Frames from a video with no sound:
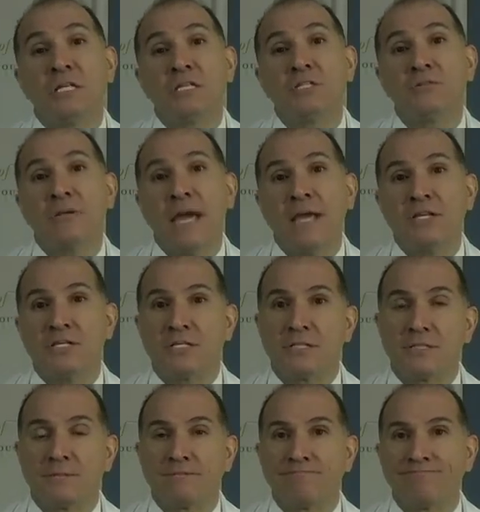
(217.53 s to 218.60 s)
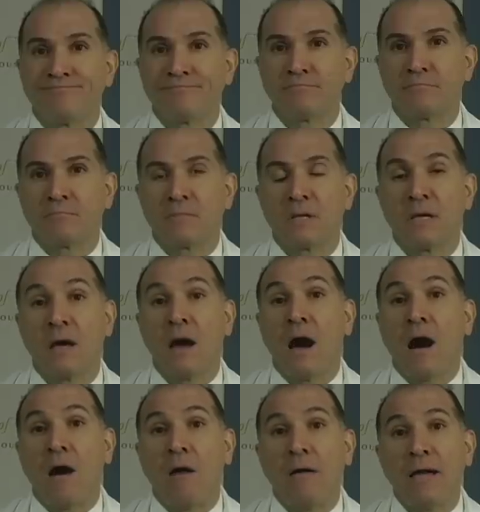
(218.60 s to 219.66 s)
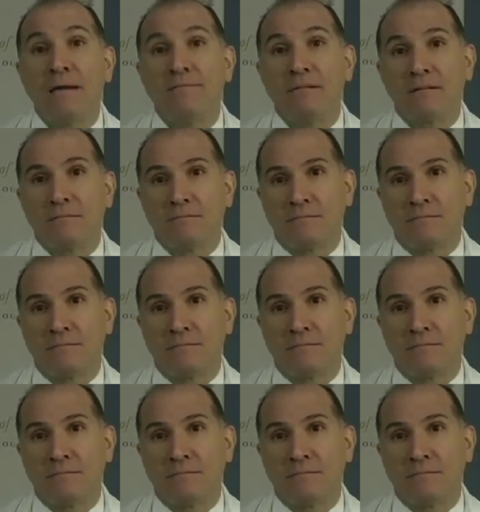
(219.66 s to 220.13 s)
educations. However,